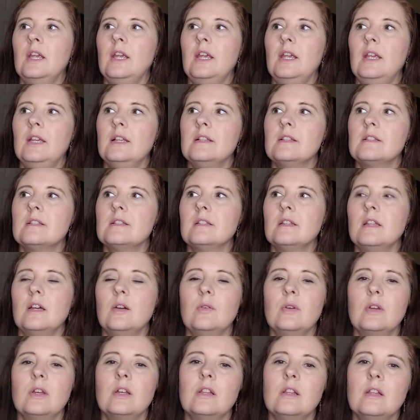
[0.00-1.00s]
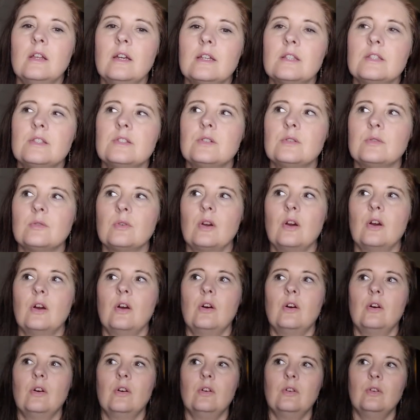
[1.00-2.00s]
It's low in
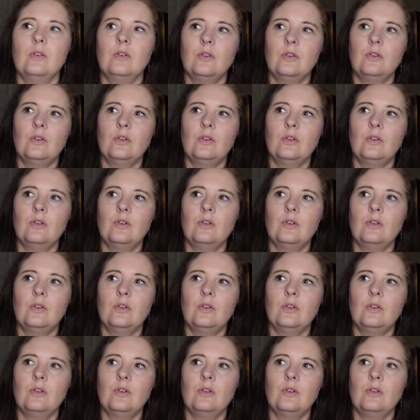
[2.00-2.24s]
cholesterol,